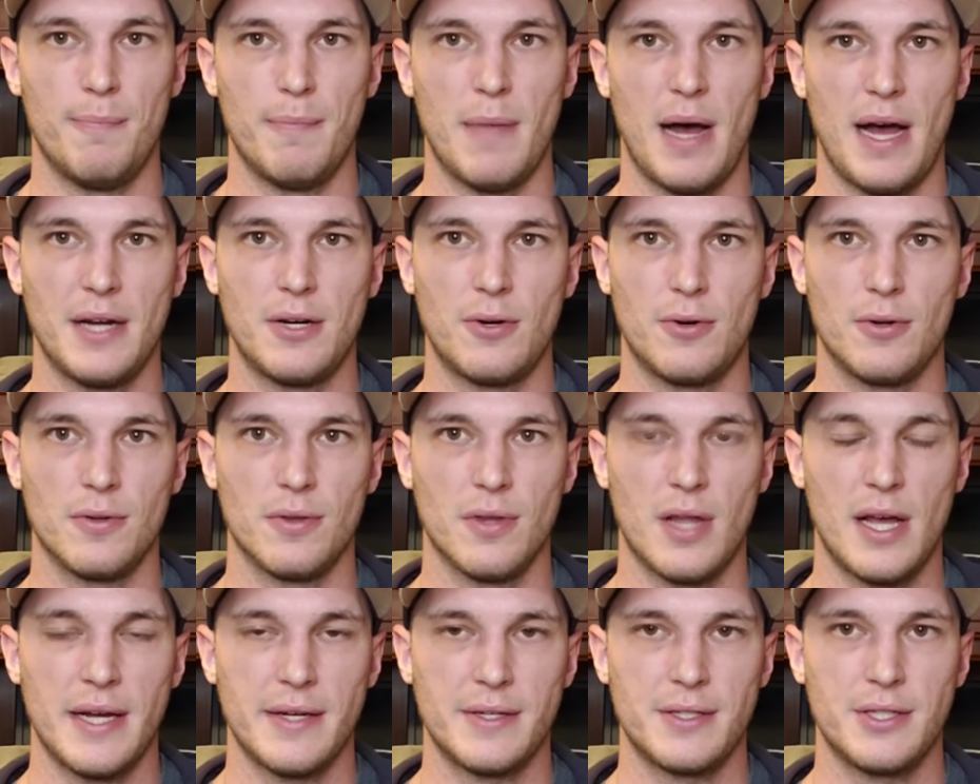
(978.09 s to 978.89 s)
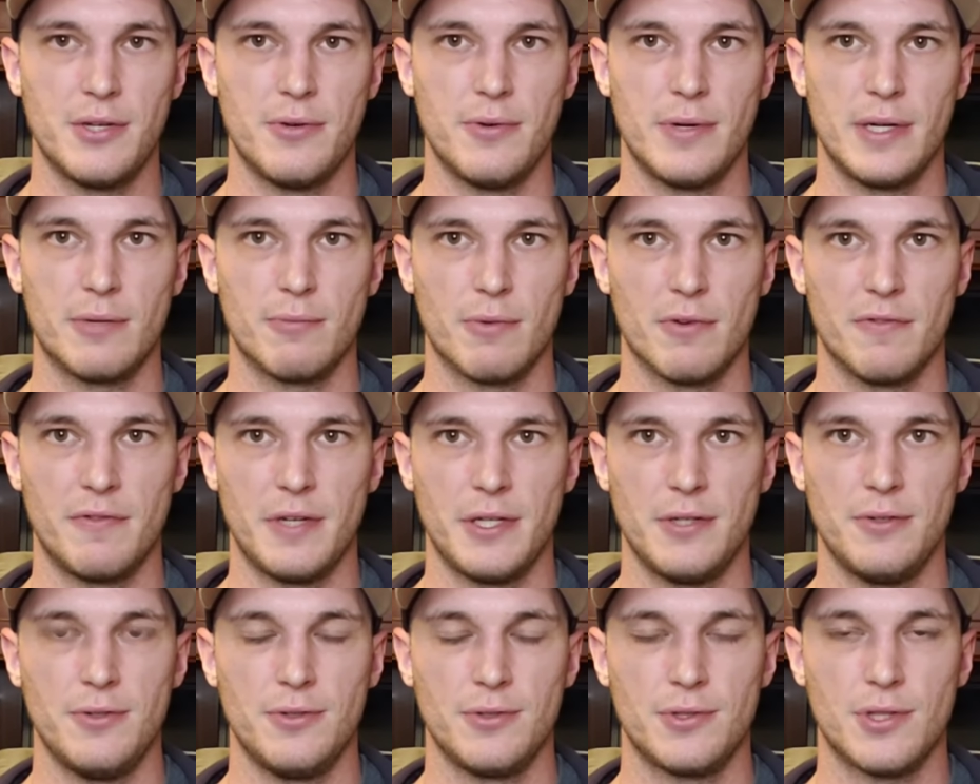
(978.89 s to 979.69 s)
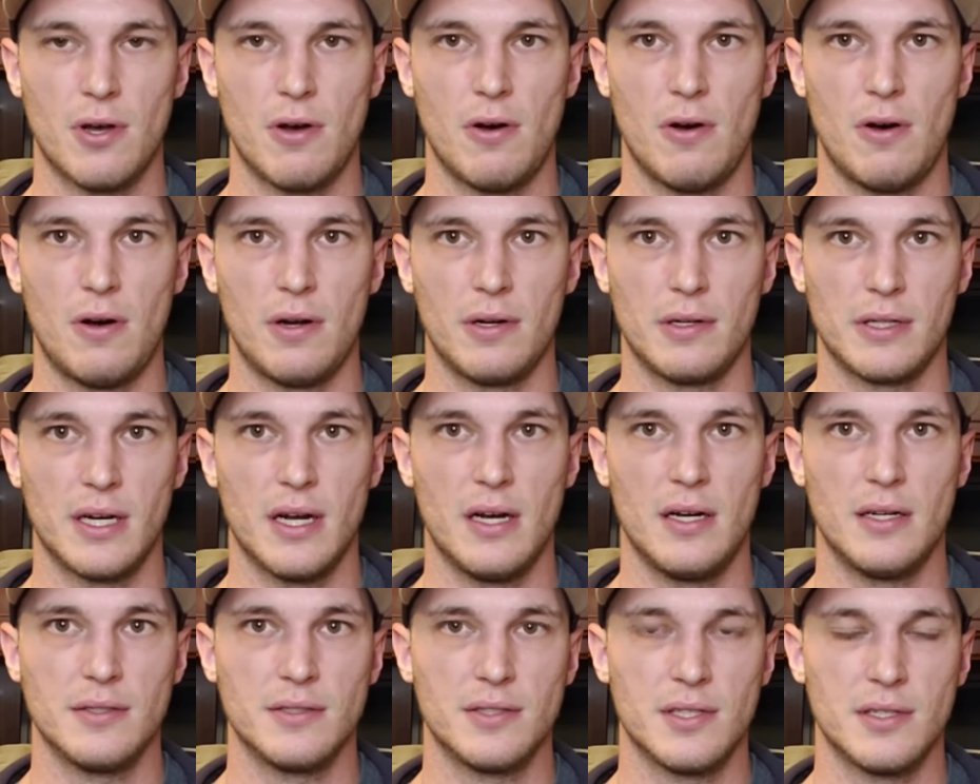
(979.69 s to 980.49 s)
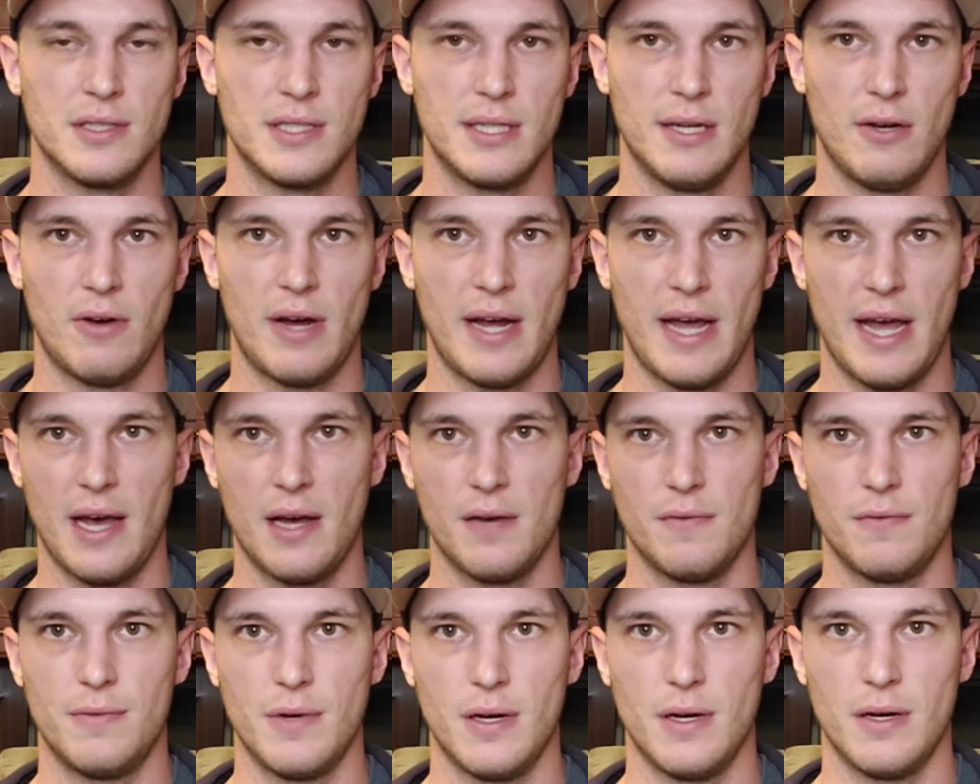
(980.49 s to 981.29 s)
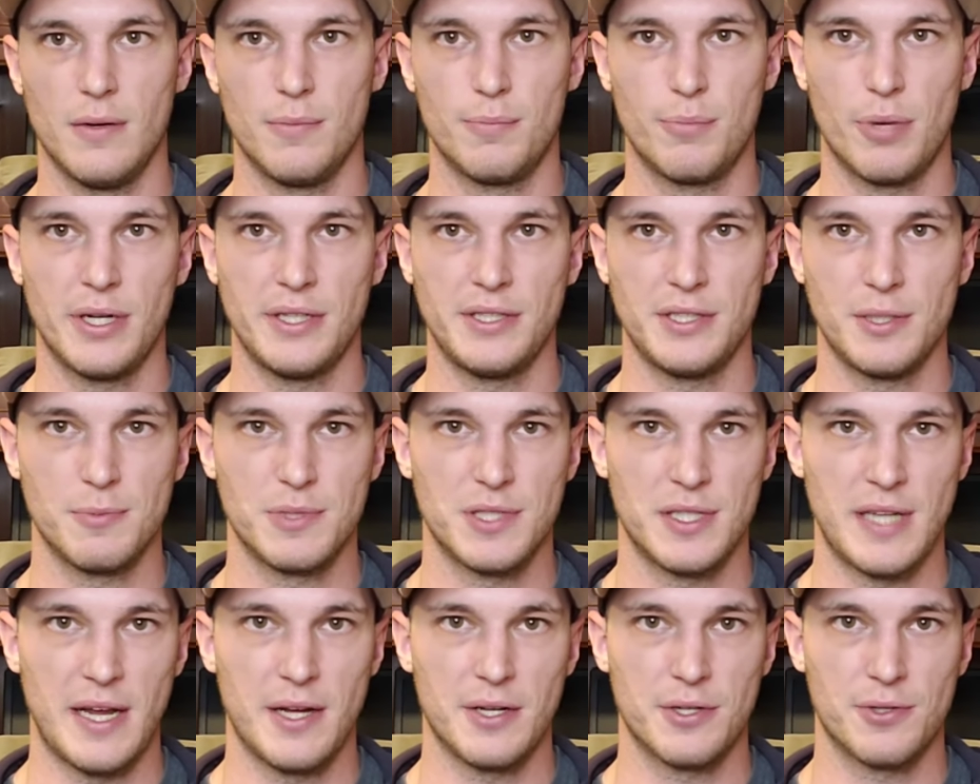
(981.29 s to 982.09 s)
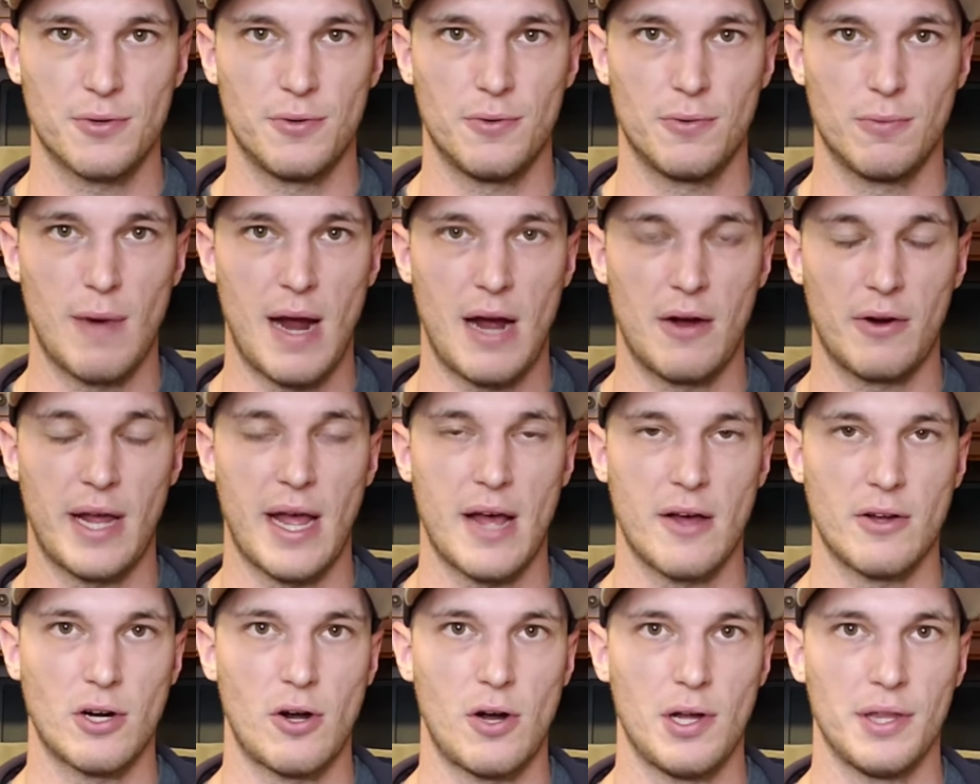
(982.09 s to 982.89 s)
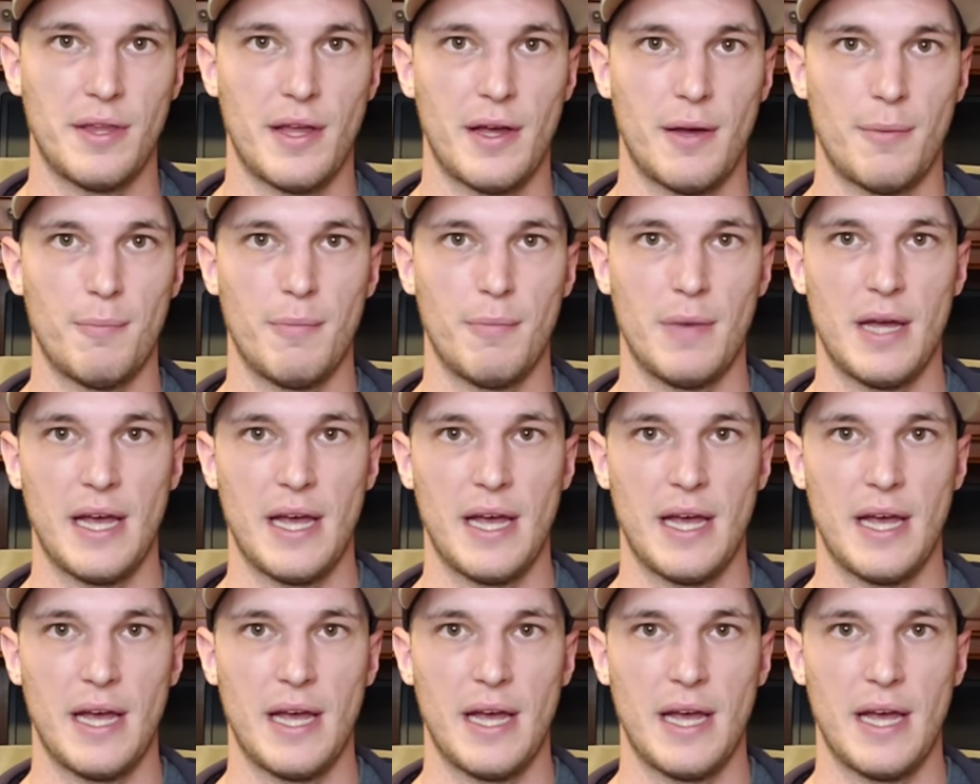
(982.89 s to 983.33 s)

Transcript: I don't like doing reviews on guns until I have a pretty substantial round count on them,